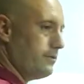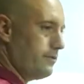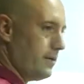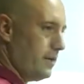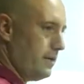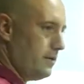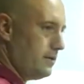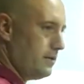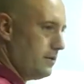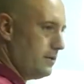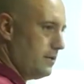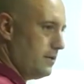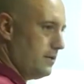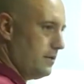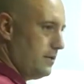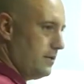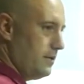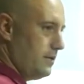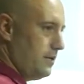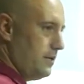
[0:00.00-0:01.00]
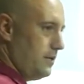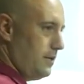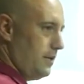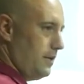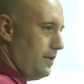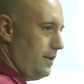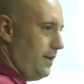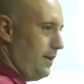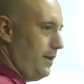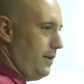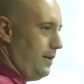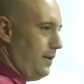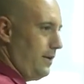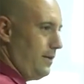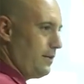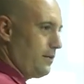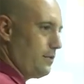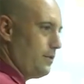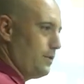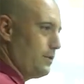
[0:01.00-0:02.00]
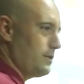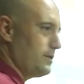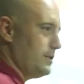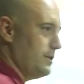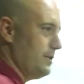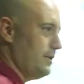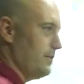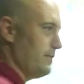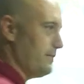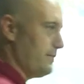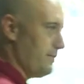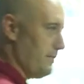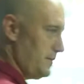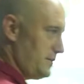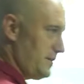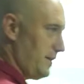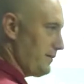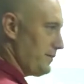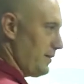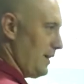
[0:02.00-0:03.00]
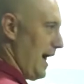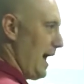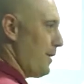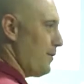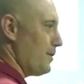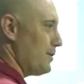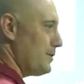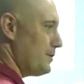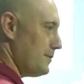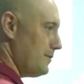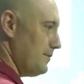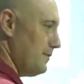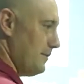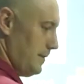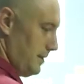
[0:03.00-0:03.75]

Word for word: of rain in the course of several hours.